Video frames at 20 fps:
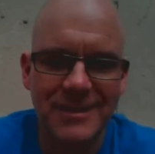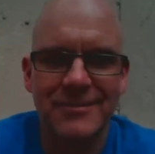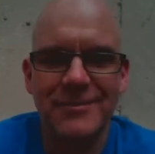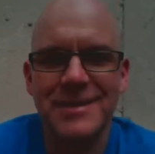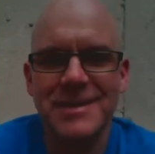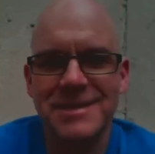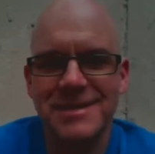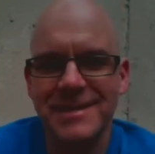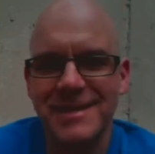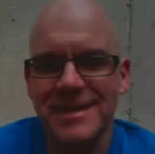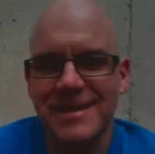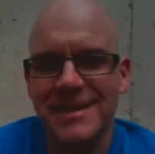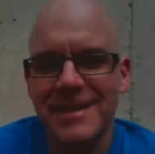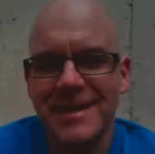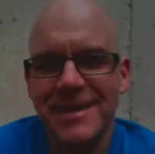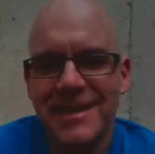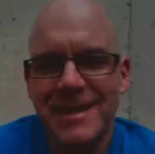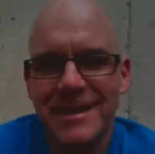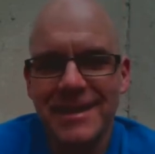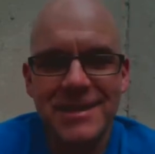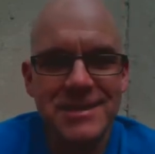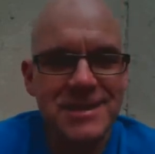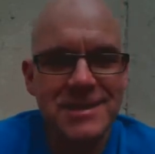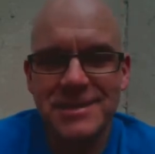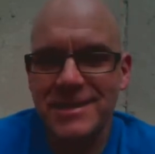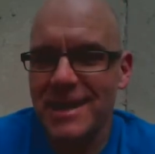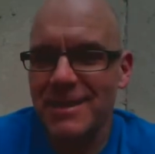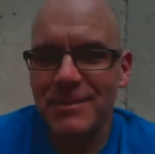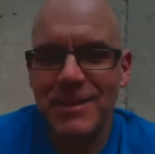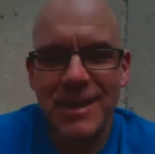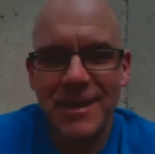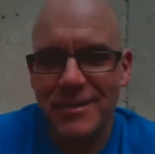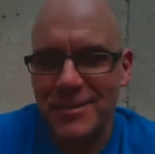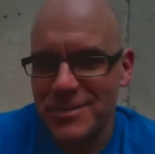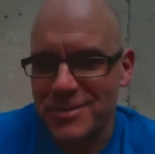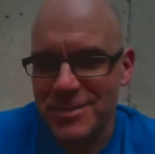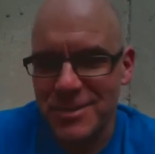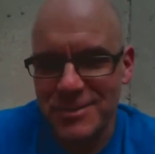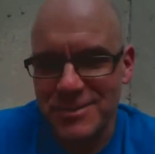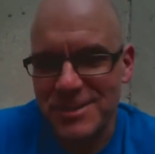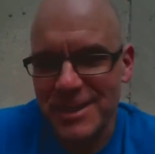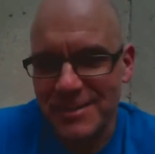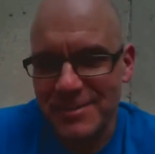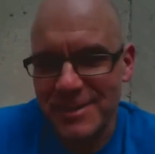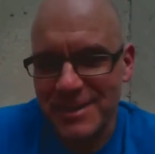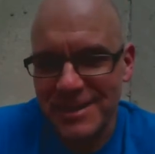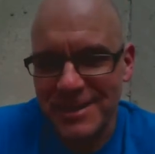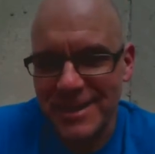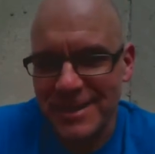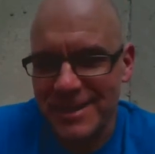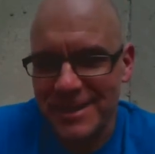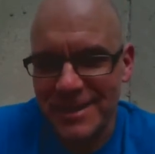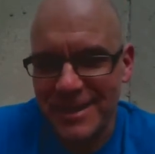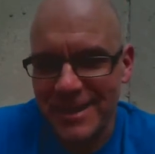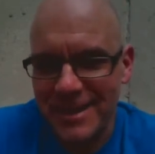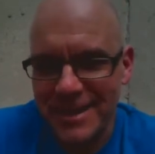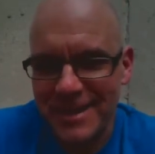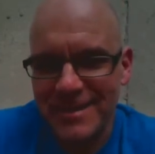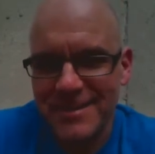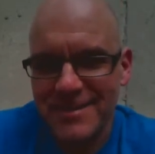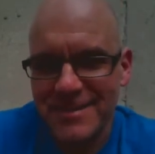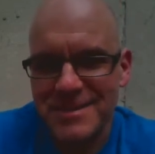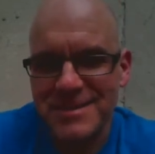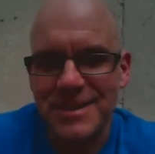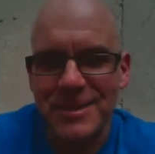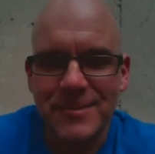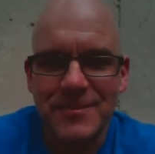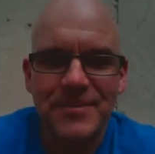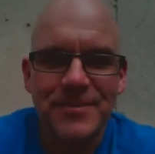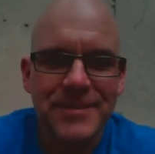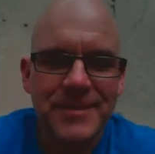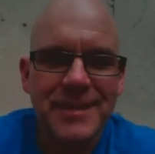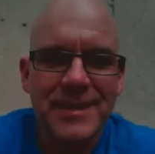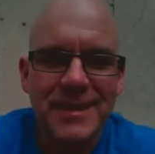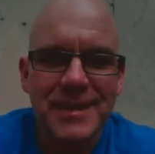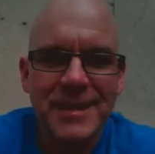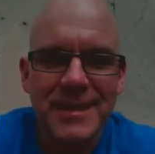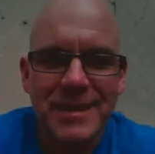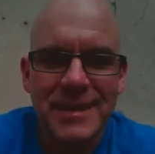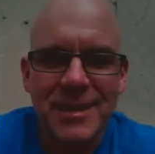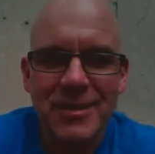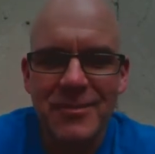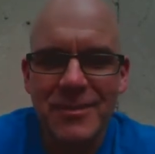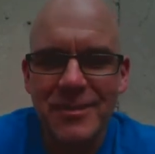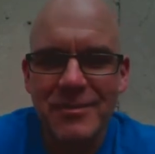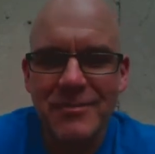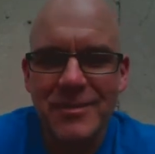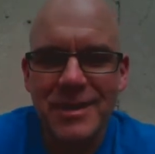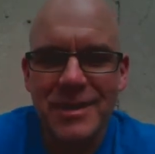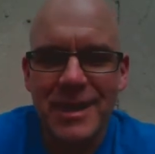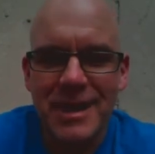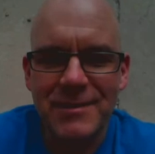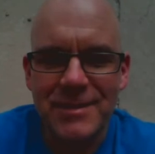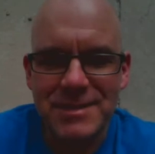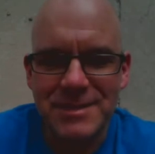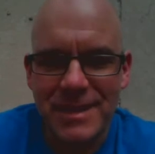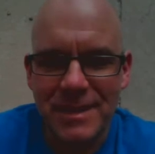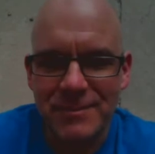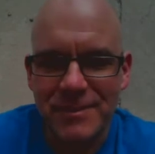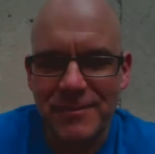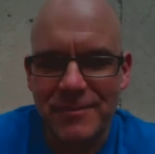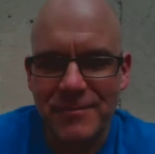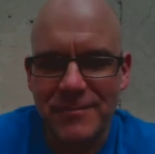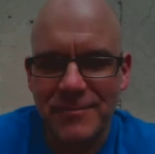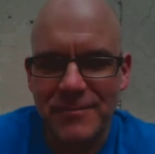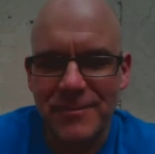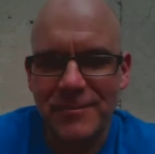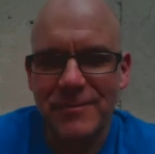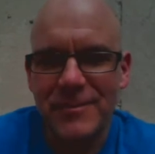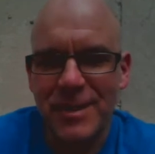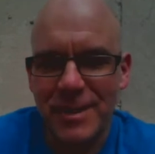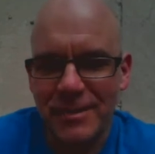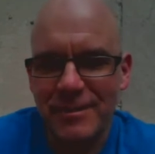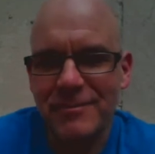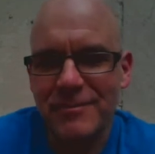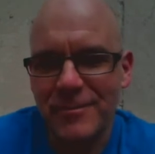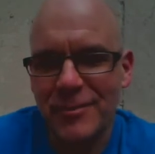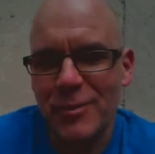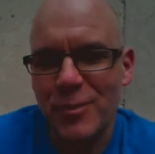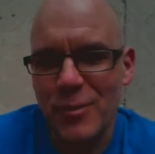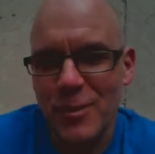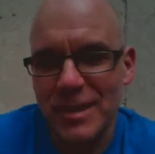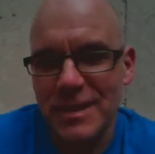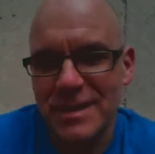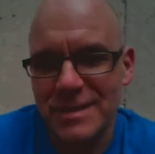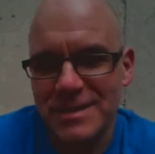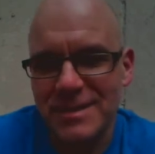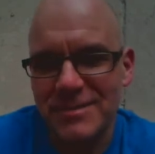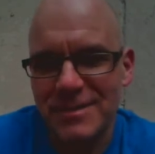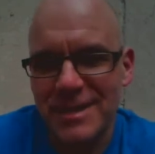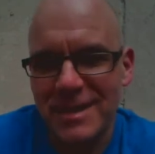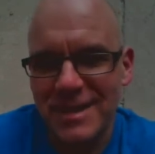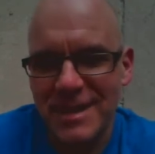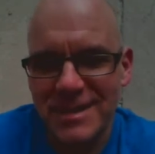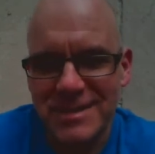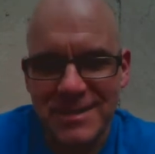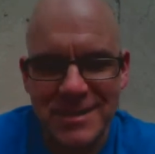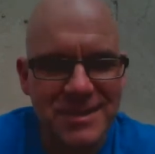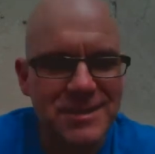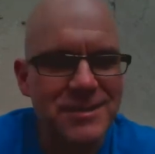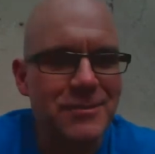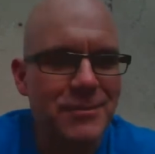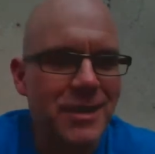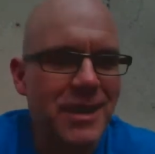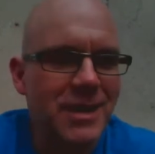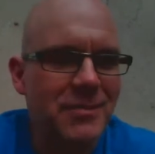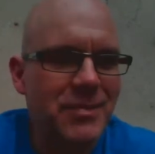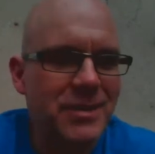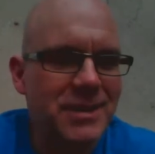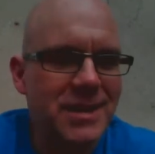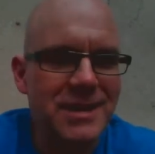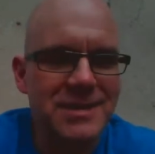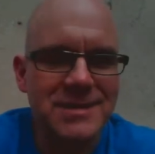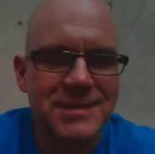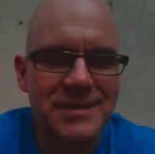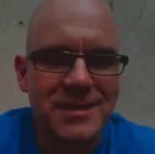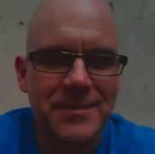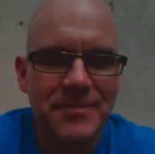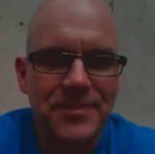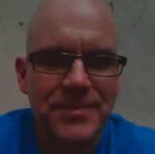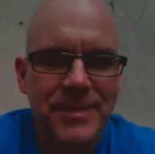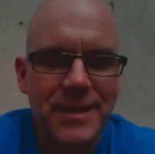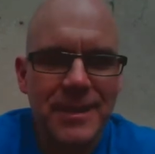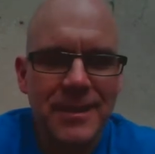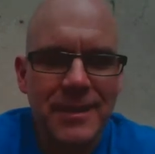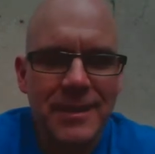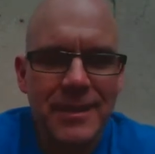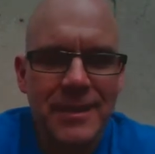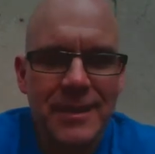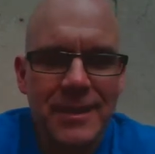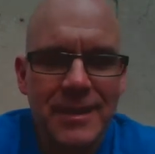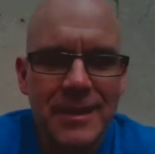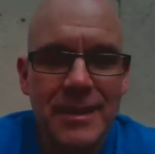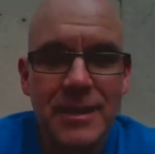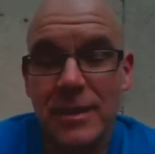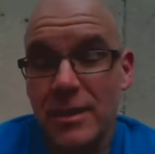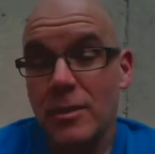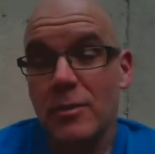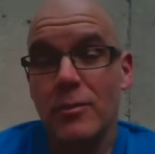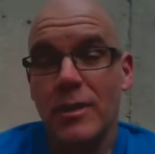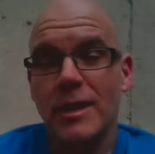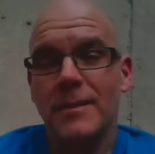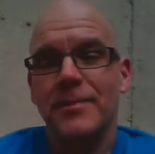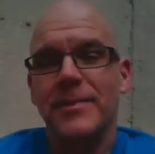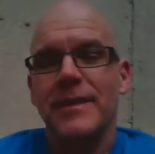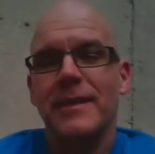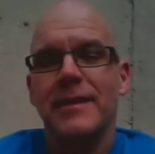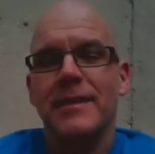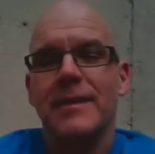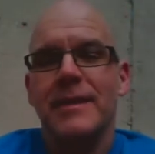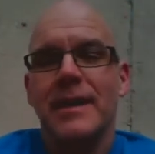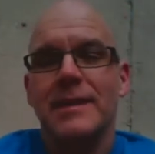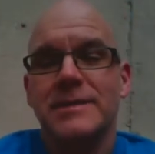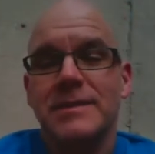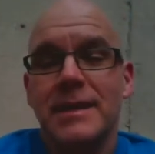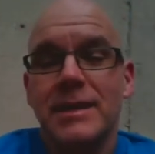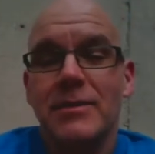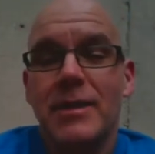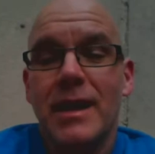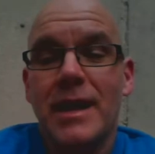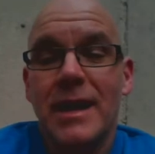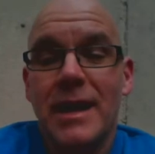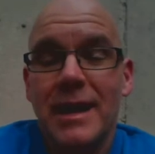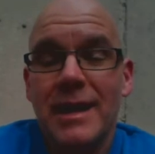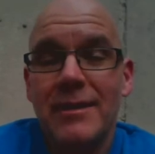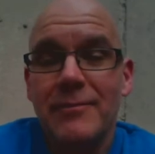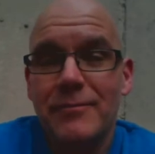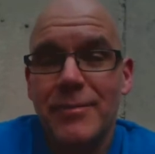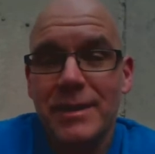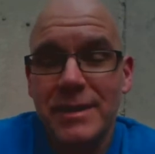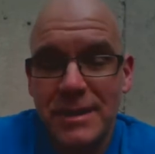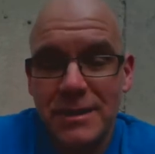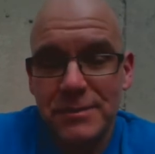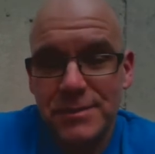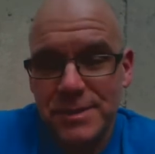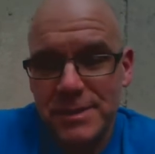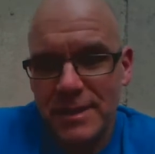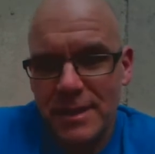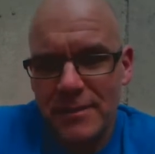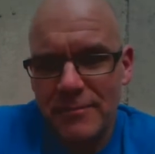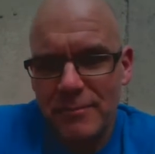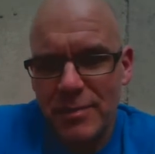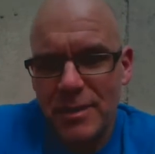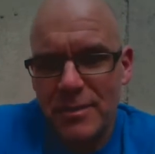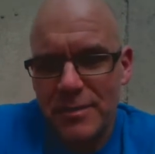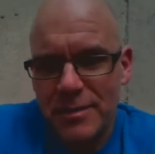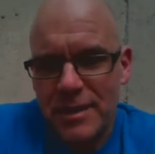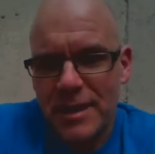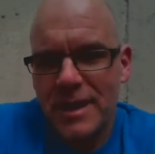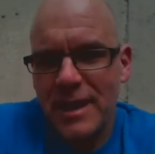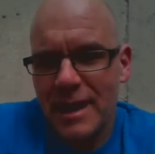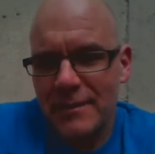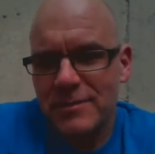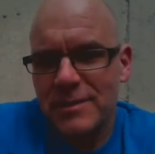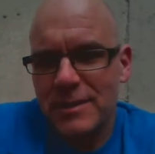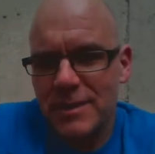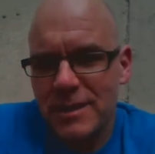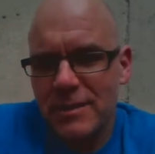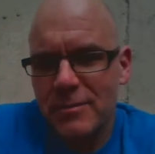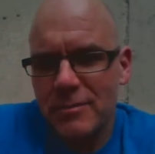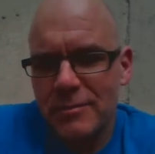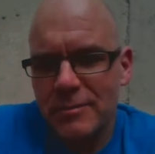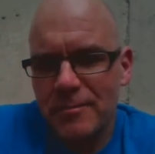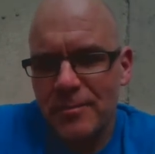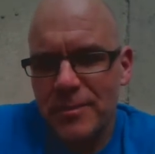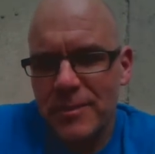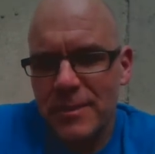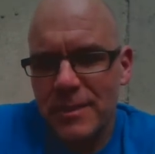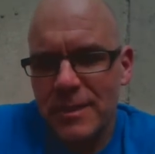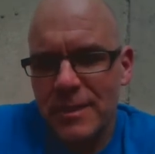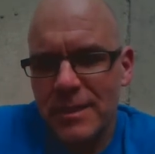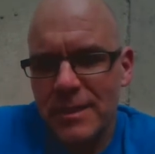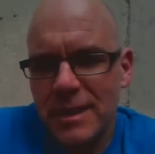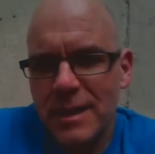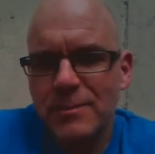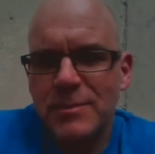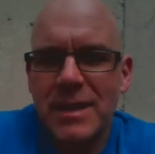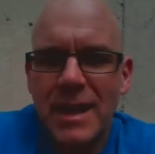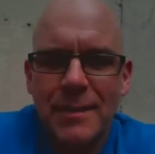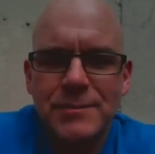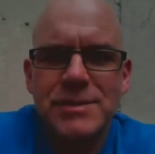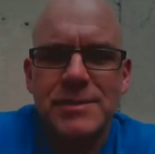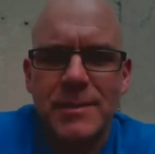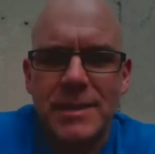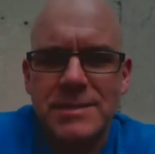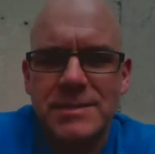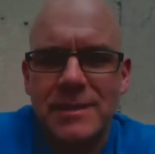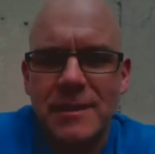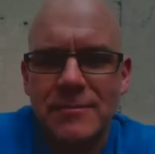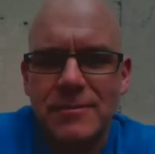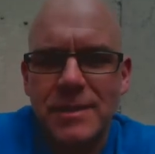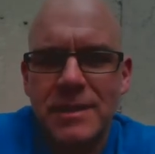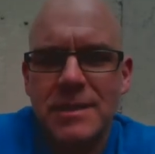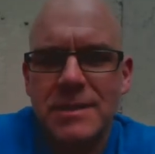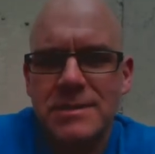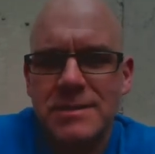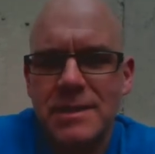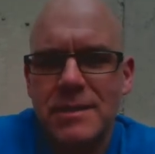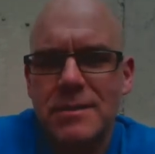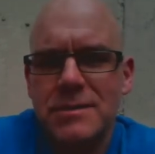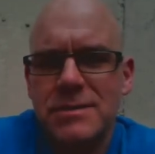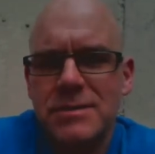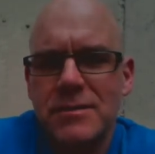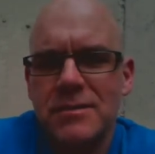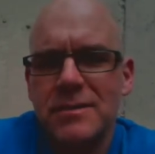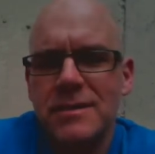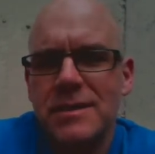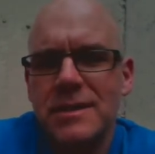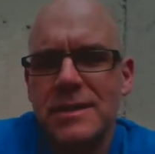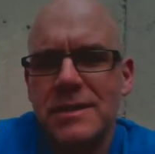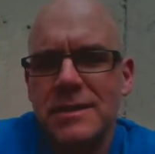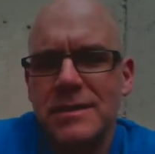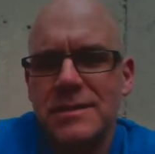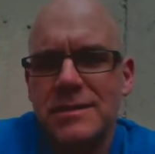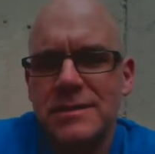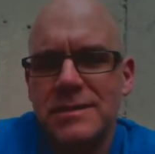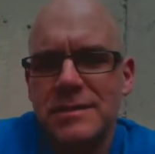reskin, because the same character shows up at the end of the day. So, you know, we kind of accept him, you know, for who he is, and that he's going to do that. But that's, you know what? I'll tell you what, I have been guilty of both, and I have to, you know, keep tabs on myself, because there are certainly,